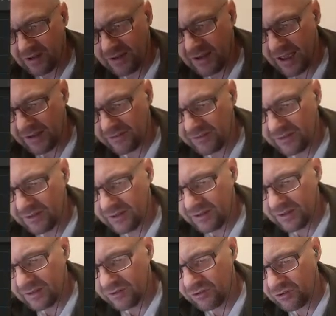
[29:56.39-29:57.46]
Yes,
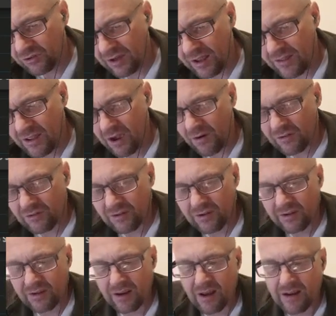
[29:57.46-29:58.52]
should hit the origin,
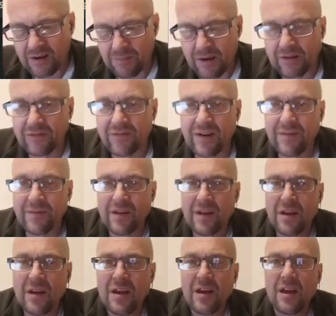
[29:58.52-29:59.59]
the line of best fit.
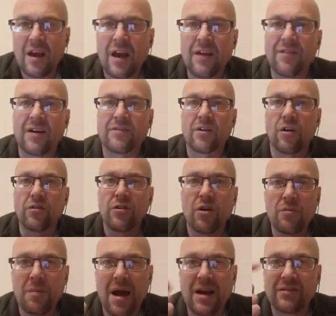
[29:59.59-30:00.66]
If I've got no
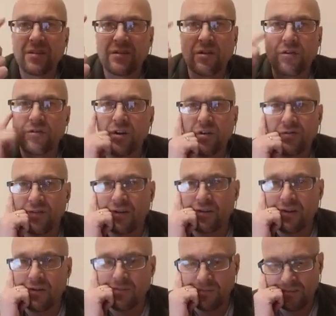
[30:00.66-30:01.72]
mass, I've got no
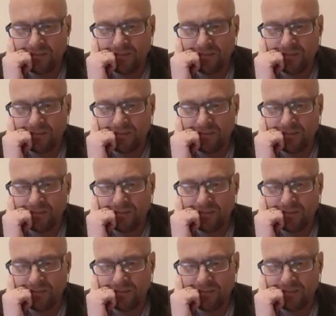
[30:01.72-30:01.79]
volume.